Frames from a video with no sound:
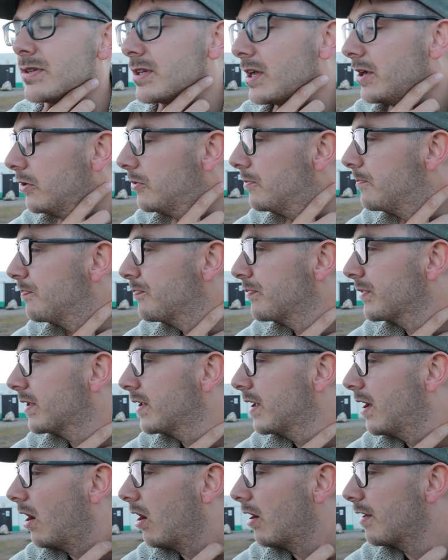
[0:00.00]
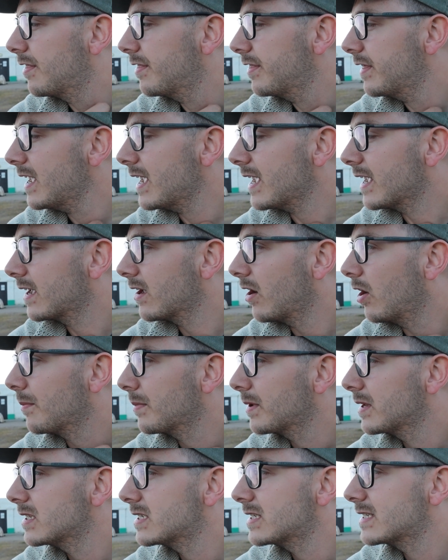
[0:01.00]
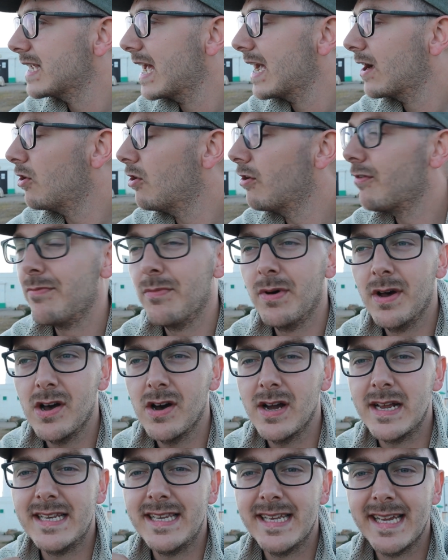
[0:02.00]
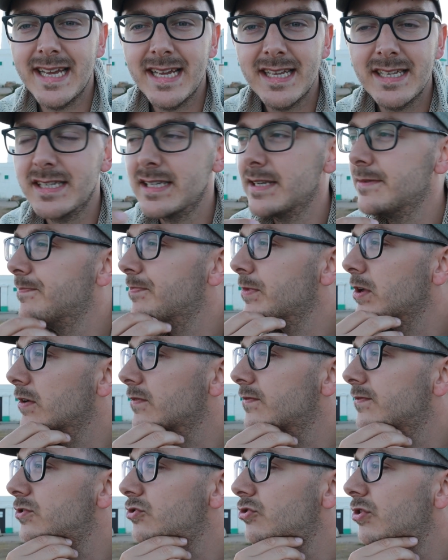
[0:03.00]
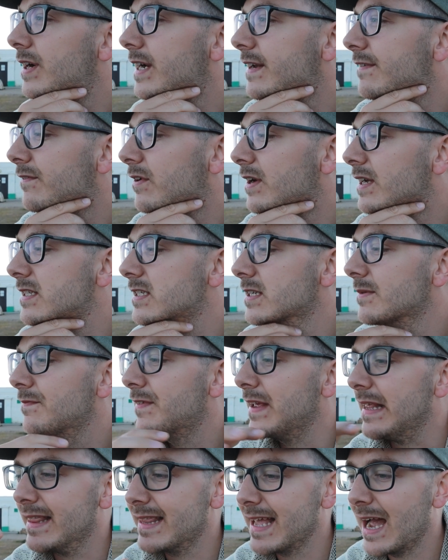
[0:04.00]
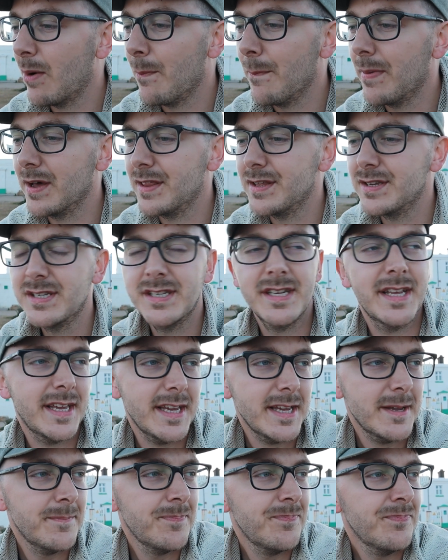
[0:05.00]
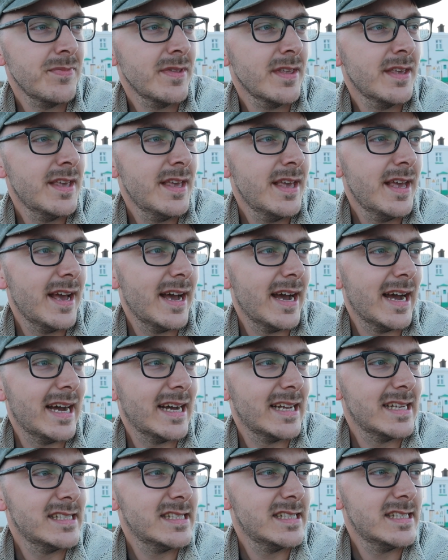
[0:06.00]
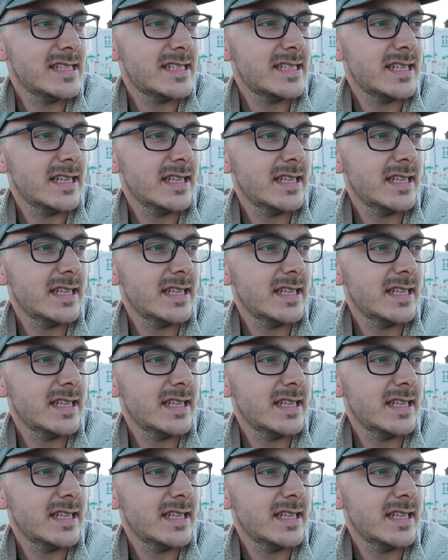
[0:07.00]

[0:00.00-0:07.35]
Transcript: So I think I'm going to sack off my ideas of trying to find something down by the sea and